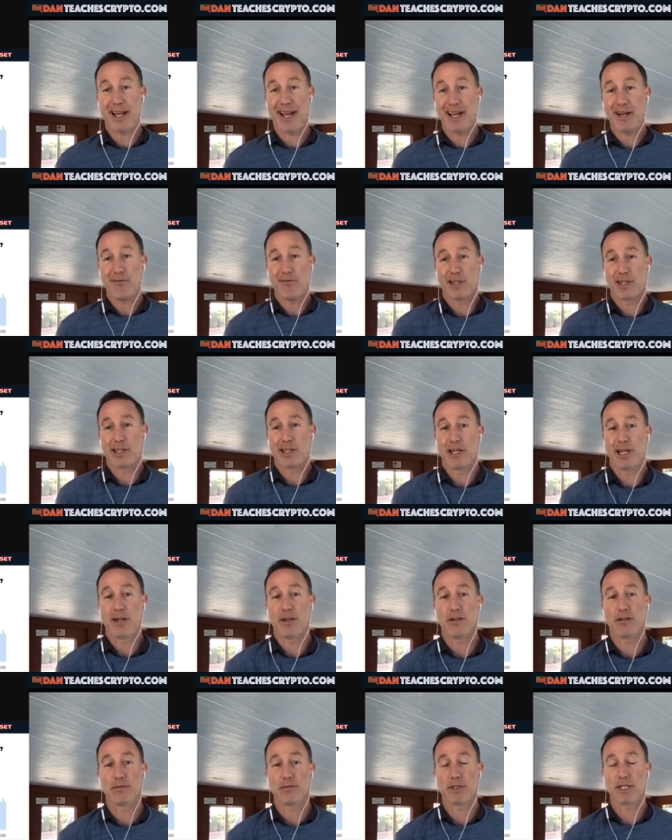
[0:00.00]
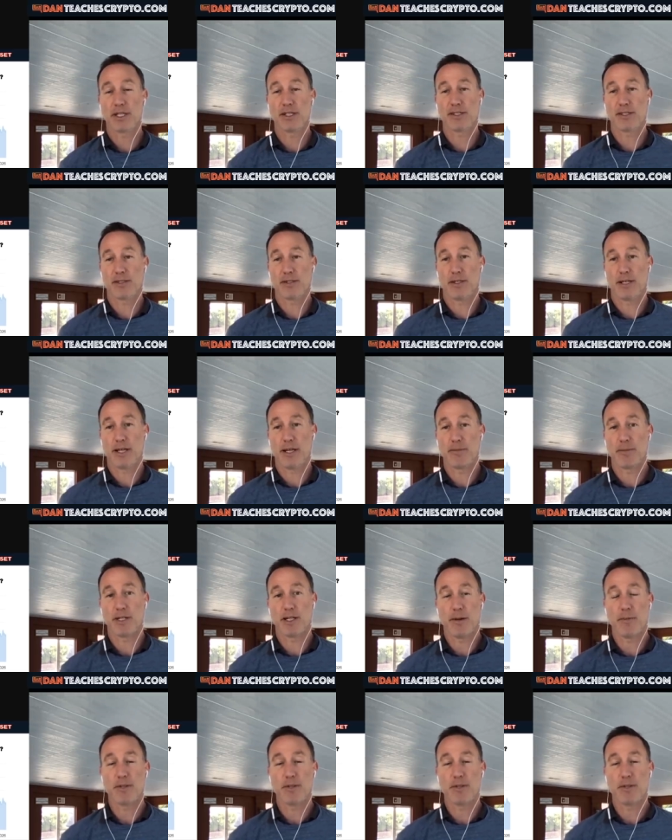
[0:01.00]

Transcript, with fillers: I don't really care because I mean,